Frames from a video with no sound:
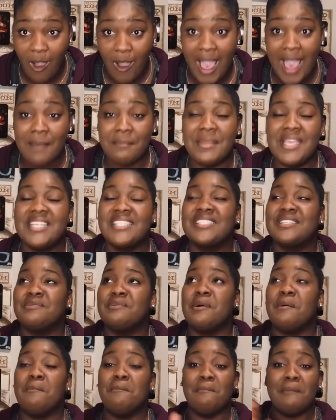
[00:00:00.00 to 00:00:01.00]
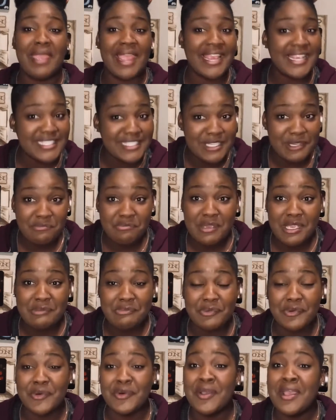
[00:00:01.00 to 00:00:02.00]
I met some amazing
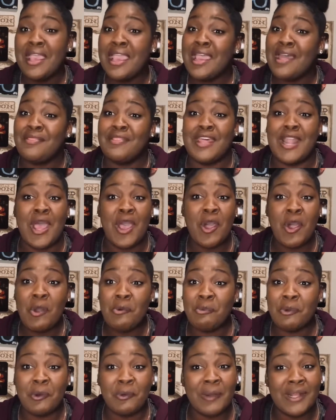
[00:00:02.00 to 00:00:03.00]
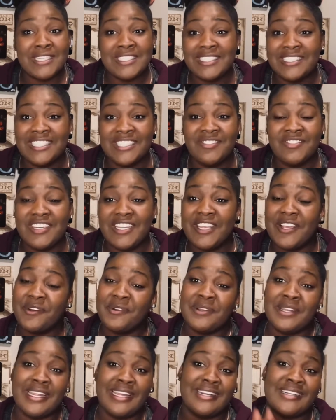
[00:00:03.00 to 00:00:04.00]
people that I hope are watching this video
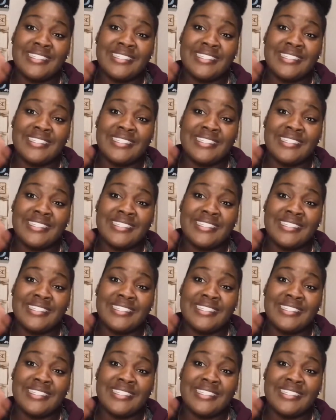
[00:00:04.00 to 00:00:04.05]
now.